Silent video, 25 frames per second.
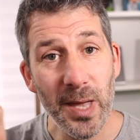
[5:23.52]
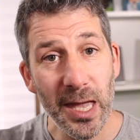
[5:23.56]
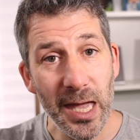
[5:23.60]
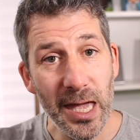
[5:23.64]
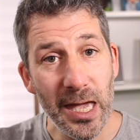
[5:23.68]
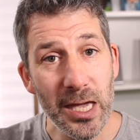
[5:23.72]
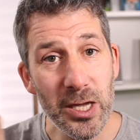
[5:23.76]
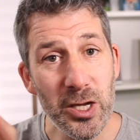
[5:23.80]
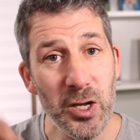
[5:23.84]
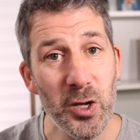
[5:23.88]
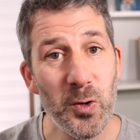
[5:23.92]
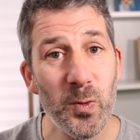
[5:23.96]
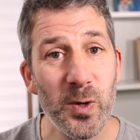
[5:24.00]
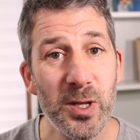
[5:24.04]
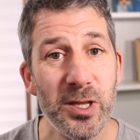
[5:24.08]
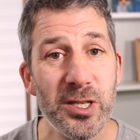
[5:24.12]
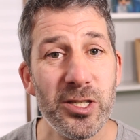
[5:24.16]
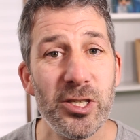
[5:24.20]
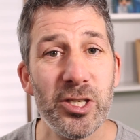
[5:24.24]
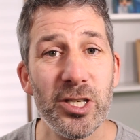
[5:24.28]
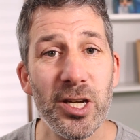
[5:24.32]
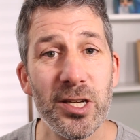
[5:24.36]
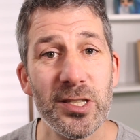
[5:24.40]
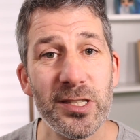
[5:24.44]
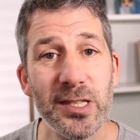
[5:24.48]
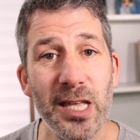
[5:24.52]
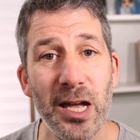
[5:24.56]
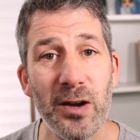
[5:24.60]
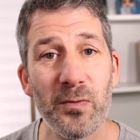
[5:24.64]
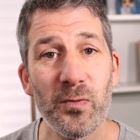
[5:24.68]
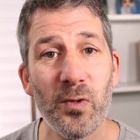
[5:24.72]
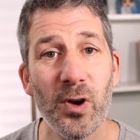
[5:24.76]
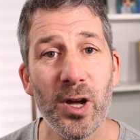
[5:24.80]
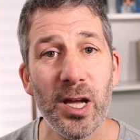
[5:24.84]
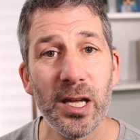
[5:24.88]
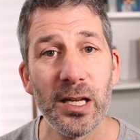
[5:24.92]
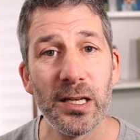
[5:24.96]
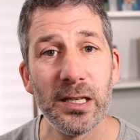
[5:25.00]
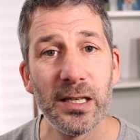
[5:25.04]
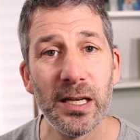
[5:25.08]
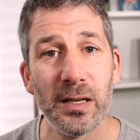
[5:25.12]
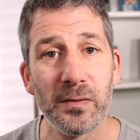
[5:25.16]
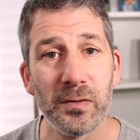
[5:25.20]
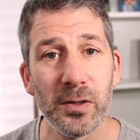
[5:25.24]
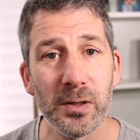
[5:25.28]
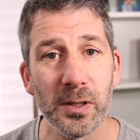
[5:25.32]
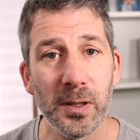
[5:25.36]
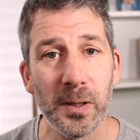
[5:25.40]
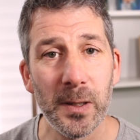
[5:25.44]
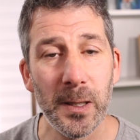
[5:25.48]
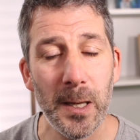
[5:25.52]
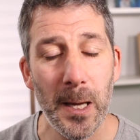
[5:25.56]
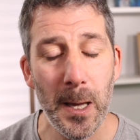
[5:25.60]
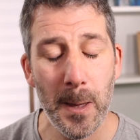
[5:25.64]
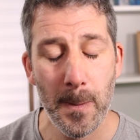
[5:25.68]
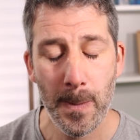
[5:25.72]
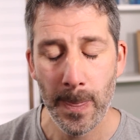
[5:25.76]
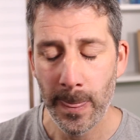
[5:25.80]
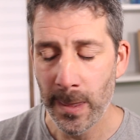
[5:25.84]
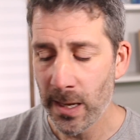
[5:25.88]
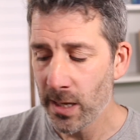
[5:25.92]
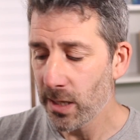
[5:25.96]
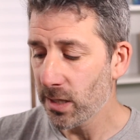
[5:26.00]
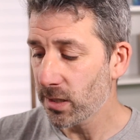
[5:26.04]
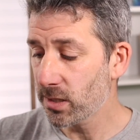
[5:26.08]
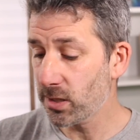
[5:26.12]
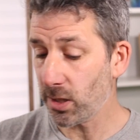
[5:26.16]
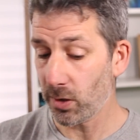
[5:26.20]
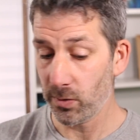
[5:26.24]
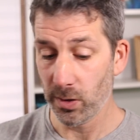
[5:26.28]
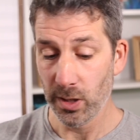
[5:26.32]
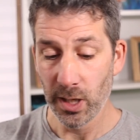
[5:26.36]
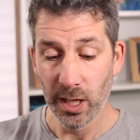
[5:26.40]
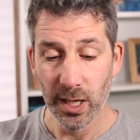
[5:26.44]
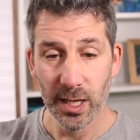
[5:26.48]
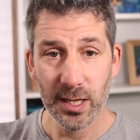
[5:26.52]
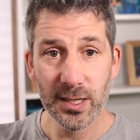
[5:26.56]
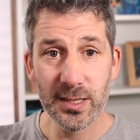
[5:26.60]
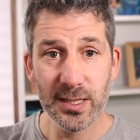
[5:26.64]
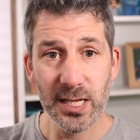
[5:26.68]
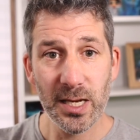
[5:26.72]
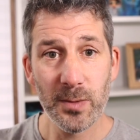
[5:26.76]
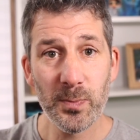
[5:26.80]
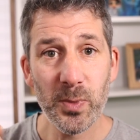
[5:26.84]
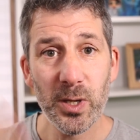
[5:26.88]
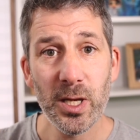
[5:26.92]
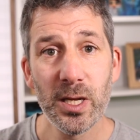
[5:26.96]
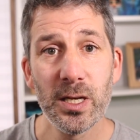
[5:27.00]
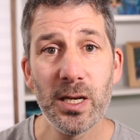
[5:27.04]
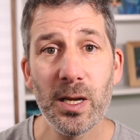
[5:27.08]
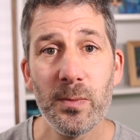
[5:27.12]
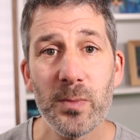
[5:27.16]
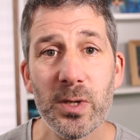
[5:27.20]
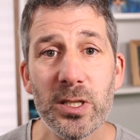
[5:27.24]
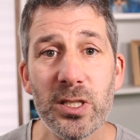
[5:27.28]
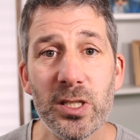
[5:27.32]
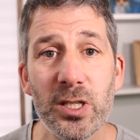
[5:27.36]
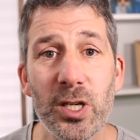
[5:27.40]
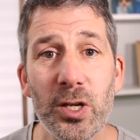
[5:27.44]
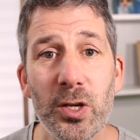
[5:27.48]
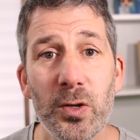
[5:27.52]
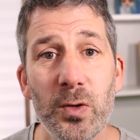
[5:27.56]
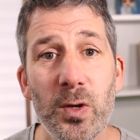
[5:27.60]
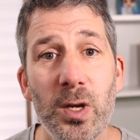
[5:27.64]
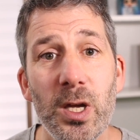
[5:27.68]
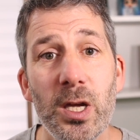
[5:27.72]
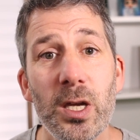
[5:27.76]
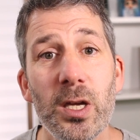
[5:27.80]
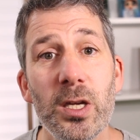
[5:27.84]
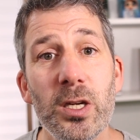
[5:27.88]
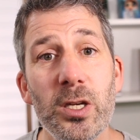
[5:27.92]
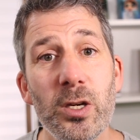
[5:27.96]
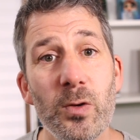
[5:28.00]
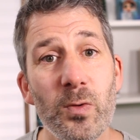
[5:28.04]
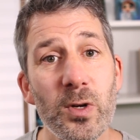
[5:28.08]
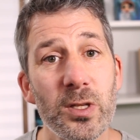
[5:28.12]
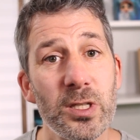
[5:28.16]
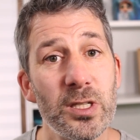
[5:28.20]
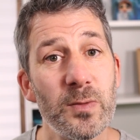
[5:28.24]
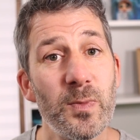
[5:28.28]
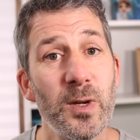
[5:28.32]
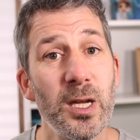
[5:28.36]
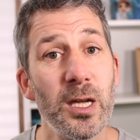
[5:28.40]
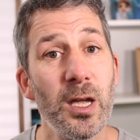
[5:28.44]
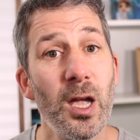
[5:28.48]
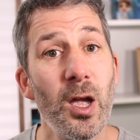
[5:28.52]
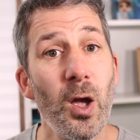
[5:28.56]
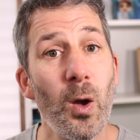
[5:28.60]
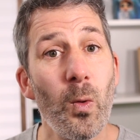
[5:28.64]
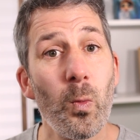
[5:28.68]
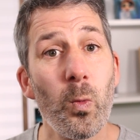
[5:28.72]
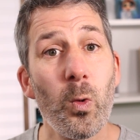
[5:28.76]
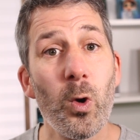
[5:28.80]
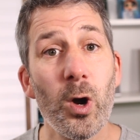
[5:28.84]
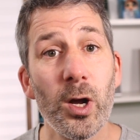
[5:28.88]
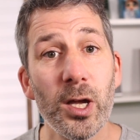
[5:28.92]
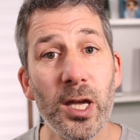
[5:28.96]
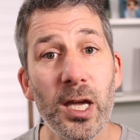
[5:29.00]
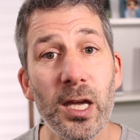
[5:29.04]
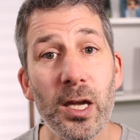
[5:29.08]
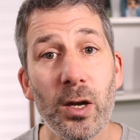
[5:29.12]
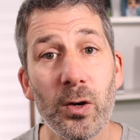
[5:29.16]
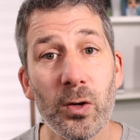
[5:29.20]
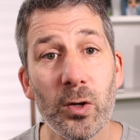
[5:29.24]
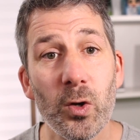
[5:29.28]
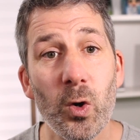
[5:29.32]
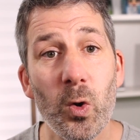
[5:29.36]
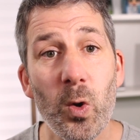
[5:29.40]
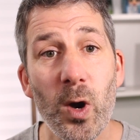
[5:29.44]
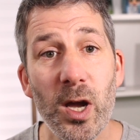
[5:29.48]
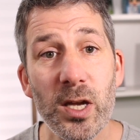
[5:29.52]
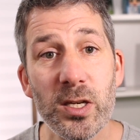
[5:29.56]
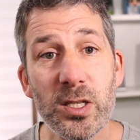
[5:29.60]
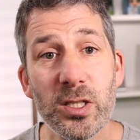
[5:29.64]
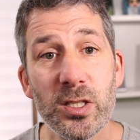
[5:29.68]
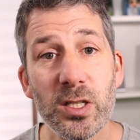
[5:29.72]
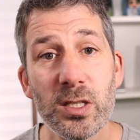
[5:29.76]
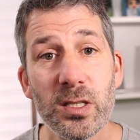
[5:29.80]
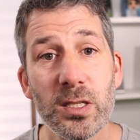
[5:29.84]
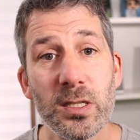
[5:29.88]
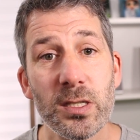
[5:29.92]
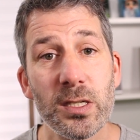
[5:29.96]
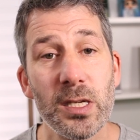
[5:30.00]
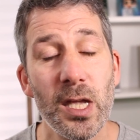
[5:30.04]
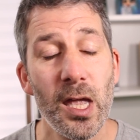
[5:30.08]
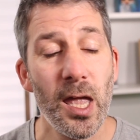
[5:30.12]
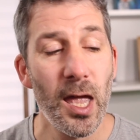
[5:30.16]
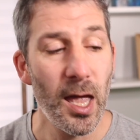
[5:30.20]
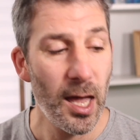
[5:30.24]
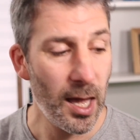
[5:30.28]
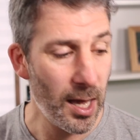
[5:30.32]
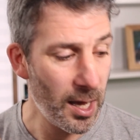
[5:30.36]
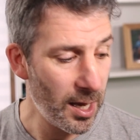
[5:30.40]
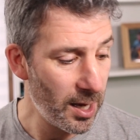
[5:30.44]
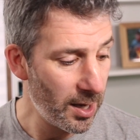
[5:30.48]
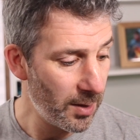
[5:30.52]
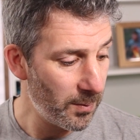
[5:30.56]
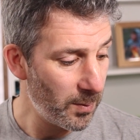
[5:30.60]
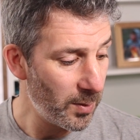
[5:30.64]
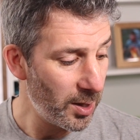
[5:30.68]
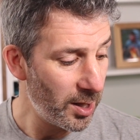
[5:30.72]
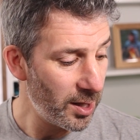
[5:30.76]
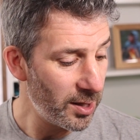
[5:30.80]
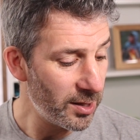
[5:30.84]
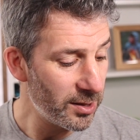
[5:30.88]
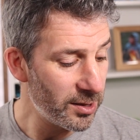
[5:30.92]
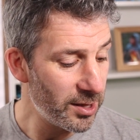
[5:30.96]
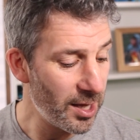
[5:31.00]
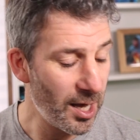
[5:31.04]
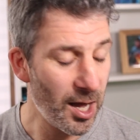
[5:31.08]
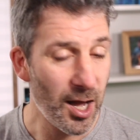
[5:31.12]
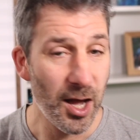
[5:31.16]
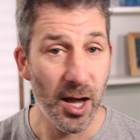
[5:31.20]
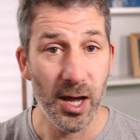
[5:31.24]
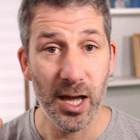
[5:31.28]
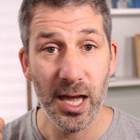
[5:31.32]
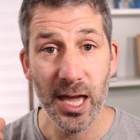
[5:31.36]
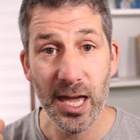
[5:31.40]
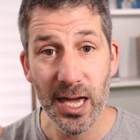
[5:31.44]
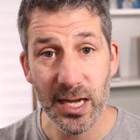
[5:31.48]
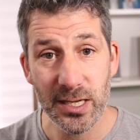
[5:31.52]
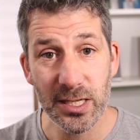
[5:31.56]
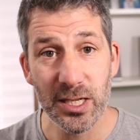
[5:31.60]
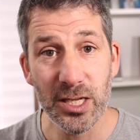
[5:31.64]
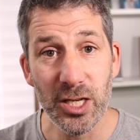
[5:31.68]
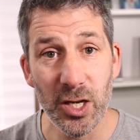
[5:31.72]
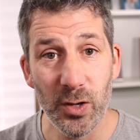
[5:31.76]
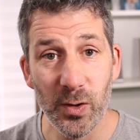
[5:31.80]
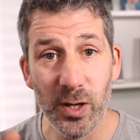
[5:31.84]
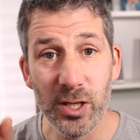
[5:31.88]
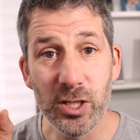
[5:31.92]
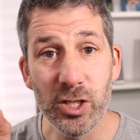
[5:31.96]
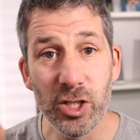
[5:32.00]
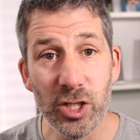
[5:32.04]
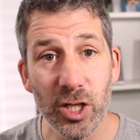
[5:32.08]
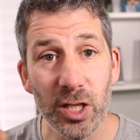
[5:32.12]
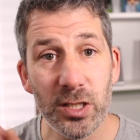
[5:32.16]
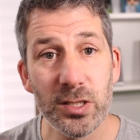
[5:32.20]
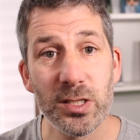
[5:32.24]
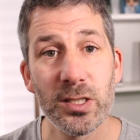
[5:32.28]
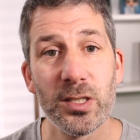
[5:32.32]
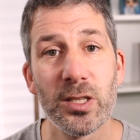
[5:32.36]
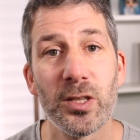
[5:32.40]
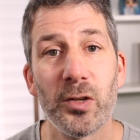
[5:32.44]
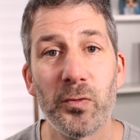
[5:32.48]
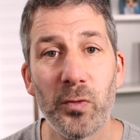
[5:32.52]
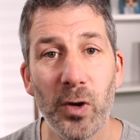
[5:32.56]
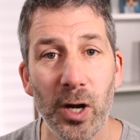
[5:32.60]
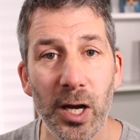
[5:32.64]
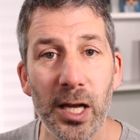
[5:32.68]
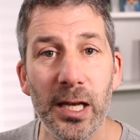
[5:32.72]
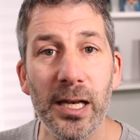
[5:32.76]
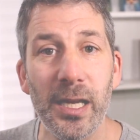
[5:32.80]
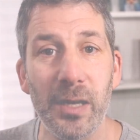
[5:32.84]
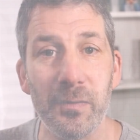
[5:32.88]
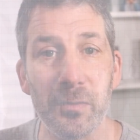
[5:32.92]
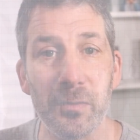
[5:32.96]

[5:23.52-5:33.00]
hit you with just that right level, okay? So tip number two, you want to be working on questions um, that are hitting you at just the right